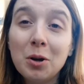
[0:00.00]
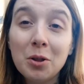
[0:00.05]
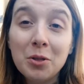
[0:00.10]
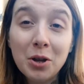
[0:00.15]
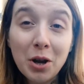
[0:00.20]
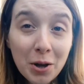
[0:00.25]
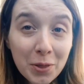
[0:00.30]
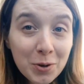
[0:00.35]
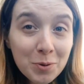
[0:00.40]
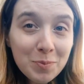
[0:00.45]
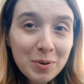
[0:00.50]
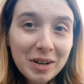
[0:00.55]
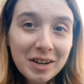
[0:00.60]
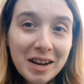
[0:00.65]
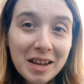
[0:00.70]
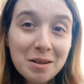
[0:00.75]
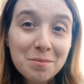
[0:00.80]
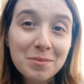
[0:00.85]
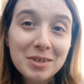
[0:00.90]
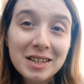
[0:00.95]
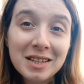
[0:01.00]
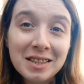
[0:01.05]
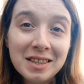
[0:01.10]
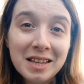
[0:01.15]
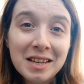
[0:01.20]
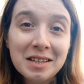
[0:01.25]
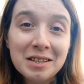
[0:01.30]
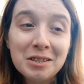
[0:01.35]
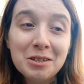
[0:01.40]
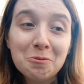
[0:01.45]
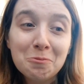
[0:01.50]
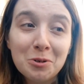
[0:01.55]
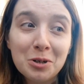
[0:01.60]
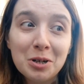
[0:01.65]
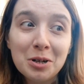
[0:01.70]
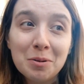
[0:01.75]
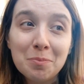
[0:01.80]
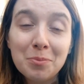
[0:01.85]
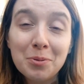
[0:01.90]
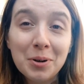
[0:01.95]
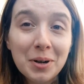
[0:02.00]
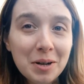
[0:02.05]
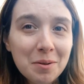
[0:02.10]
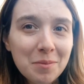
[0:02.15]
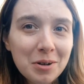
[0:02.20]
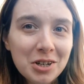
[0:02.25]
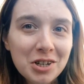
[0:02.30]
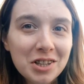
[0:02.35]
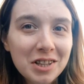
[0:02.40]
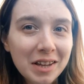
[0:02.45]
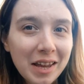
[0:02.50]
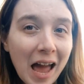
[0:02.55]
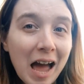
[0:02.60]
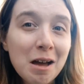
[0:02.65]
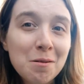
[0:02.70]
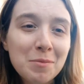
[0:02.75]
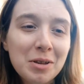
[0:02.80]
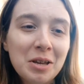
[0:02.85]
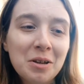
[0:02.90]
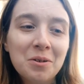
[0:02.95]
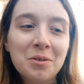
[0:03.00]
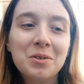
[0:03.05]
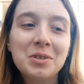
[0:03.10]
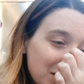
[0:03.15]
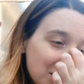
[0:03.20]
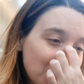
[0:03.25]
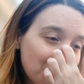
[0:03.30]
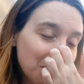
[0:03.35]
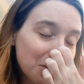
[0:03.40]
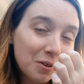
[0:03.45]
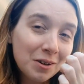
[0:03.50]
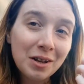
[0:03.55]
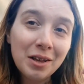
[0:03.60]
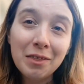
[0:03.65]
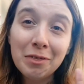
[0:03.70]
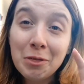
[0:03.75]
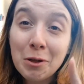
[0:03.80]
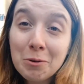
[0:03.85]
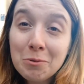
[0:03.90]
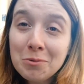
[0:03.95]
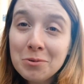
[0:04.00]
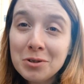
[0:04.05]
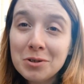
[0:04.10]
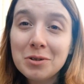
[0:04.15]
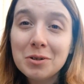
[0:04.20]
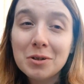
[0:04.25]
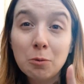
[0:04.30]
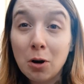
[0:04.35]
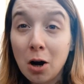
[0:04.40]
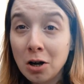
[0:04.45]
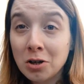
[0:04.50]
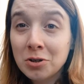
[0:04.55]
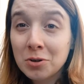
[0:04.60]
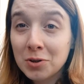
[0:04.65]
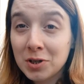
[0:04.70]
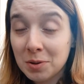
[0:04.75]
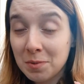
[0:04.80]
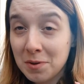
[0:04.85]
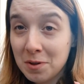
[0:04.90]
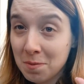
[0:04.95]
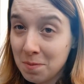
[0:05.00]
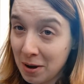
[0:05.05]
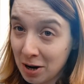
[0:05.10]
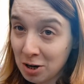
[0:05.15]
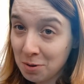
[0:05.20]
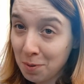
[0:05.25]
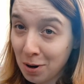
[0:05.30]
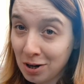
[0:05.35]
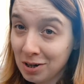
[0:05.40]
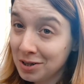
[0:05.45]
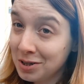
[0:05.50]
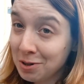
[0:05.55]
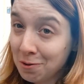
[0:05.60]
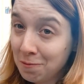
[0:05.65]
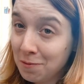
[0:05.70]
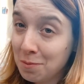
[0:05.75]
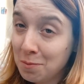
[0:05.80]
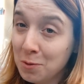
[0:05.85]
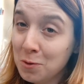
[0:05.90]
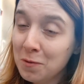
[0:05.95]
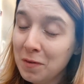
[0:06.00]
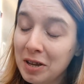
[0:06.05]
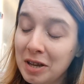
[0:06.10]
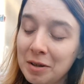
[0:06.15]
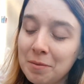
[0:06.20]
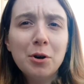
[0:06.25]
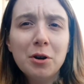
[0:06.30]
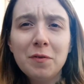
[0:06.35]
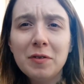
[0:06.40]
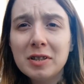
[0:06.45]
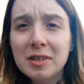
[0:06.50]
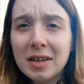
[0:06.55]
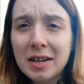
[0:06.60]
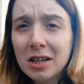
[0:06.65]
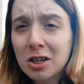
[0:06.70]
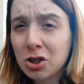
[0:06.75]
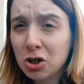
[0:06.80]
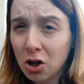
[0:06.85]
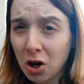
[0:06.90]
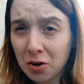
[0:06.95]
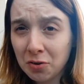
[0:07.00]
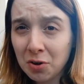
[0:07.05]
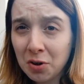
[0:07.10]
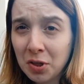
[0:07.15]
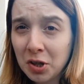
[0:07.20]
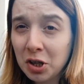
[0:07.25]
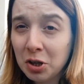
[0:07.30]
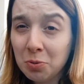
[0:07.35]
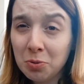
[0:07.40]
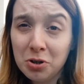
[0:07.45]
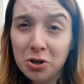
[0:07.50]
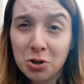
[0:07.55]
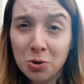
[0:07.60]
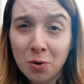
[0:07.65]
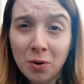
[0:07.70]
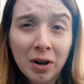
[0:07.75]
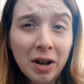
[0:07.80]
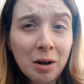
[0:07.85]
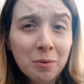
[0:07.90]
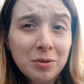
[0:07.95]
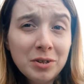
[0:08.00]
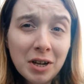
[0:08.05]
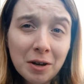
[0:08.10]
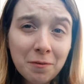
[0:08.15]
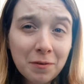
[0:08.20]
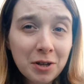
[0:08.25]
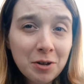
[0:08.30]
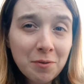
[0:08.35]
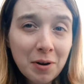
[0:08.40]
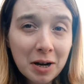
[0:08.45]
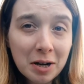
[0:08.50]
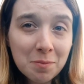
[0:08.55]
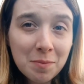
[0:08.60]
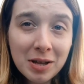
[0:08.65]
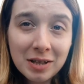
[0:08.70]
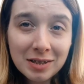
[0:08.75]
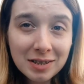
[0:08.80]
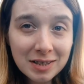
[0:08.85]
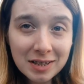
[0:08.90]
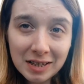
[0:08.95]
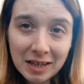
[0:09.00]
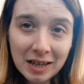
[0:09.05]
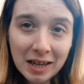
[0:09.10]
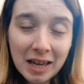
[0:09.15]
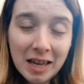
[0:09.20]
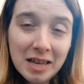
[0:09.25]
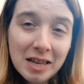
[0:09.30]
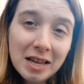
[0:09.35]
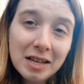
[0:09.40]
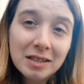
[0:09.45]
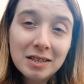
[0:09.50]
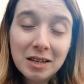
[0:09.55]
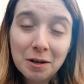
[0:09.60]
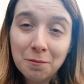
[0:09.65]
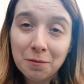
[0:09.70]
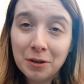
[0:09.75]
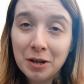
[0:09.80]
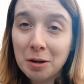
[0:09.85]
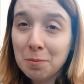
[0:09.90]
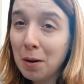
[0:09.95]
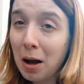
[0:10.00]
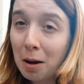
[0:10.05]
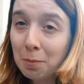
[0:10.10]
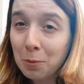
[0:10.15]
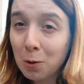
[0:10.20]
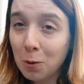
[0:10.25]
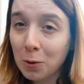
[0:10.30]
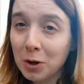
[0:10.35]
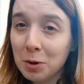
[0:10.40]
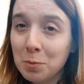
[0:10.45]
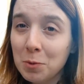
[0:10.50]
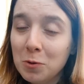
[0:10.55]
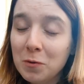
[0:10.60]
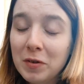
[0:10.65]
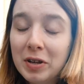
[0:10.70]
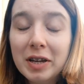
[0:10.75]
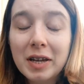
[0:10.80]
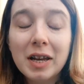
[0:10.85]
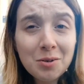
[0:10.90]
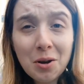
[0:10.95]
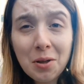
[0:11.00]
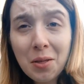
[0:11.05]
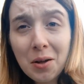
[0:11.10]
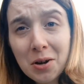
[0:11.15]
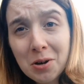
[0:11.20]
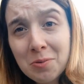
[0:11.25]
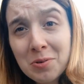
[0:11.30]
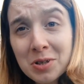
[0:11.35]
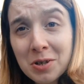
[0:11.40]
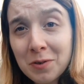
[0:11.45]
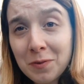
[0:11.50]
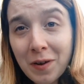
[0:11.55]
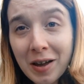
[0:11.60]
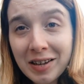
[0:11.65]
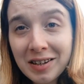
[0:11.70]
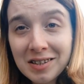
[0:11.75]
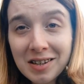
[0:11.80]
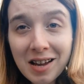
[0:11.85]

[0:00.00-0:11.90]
all the other big names in this were pretty much the cameos, so those were also some of the better parts of the movie. But if it's like a genre that you enjoy, I would definitely recommend seeing it. It's definitely a popcorn movie, so I thought it was a fine